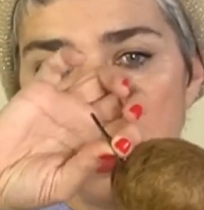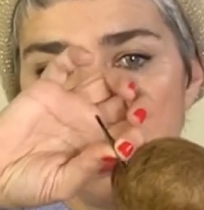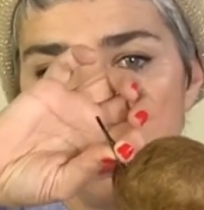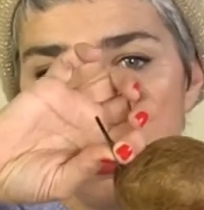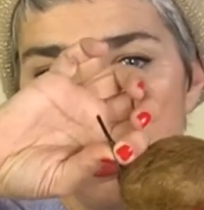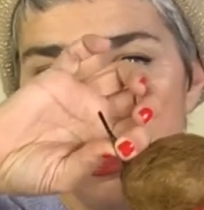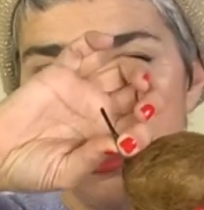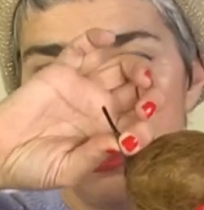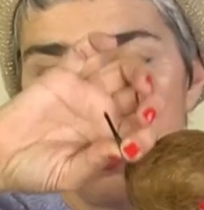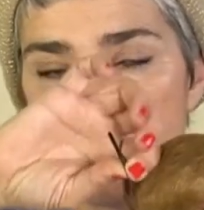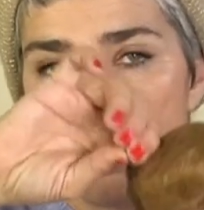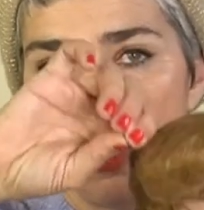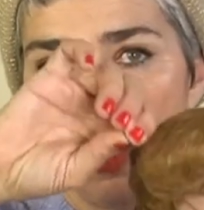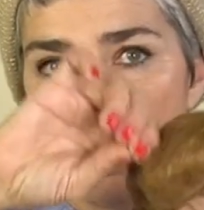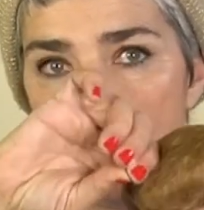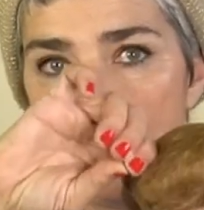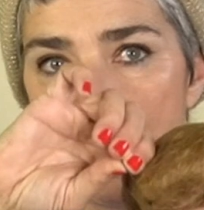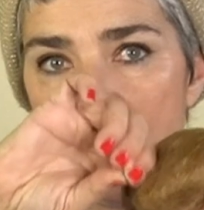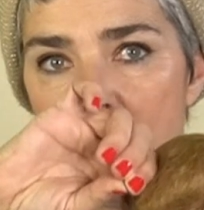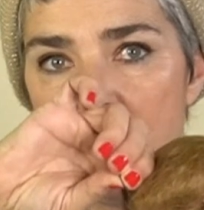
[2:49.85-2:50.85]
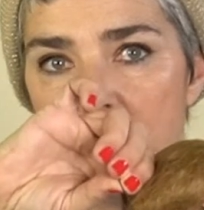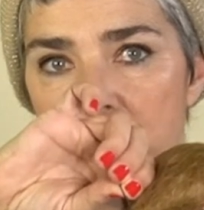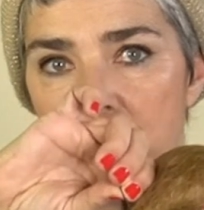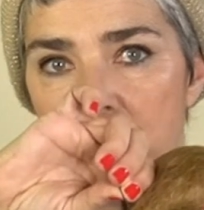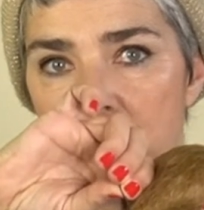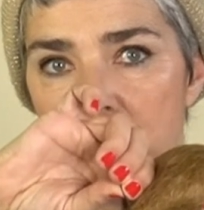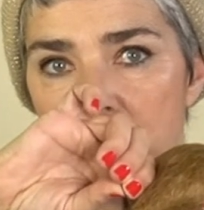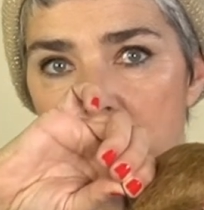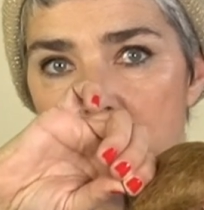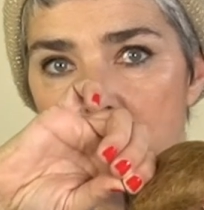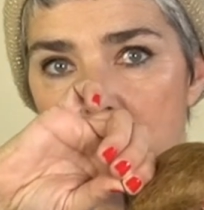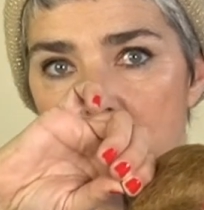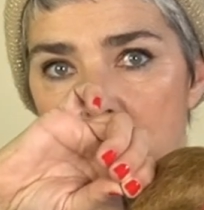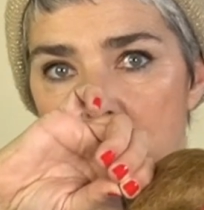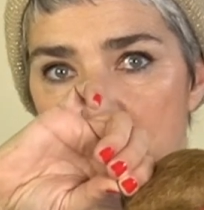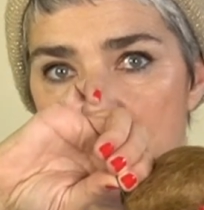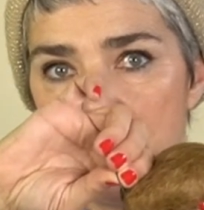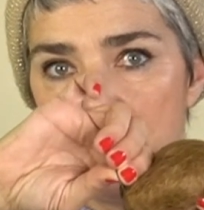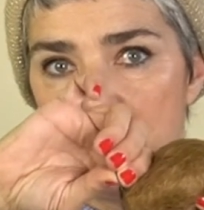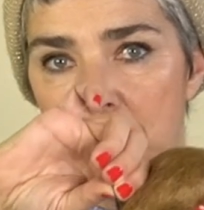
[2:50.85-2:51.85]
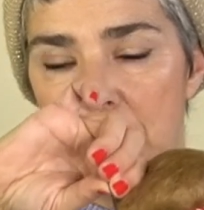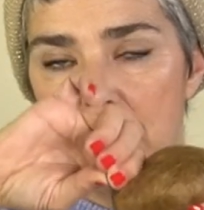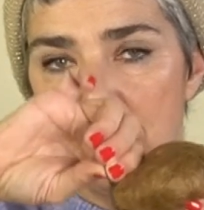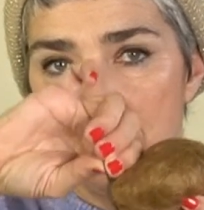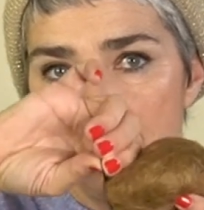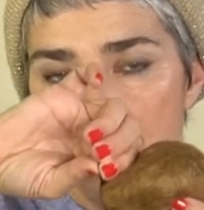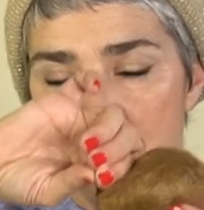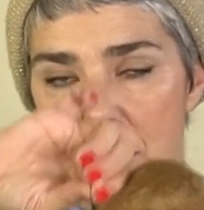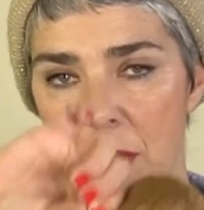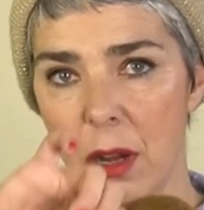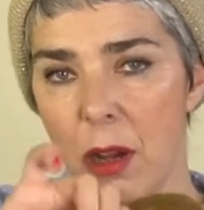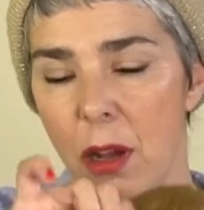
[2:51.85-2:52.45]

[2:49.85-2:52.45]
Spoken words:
Just grab half of the pillow,